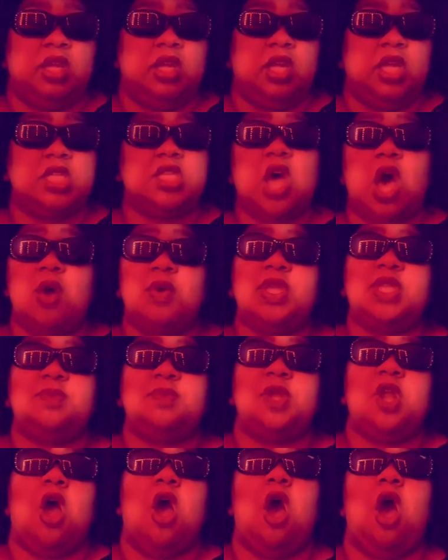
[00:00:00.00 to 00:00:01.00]
It's always
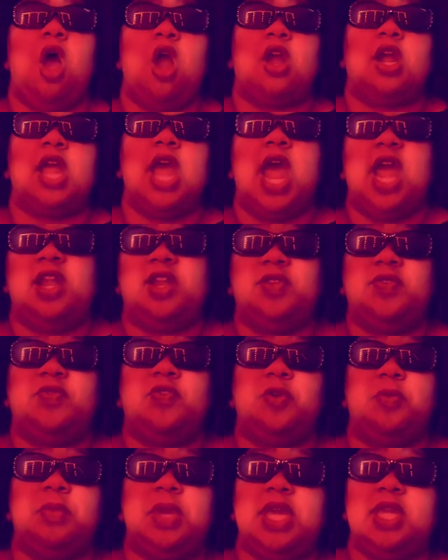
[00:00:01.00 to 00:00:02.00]
been hard kind of
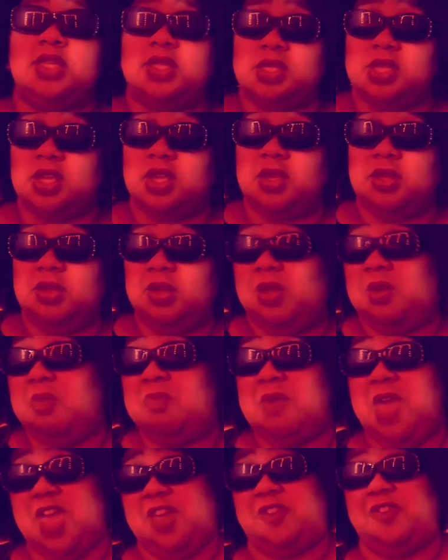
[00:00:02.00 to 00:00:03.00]
for me to
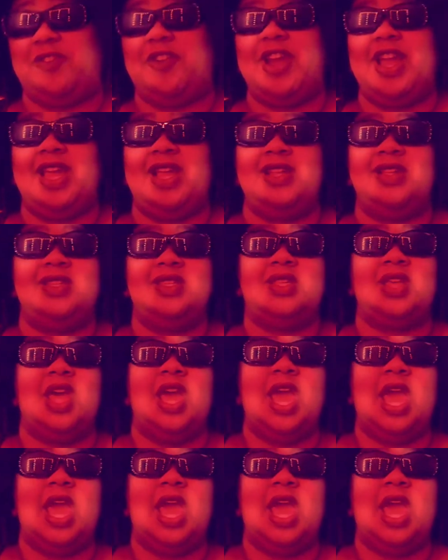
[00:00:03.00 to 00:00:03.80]
make friends,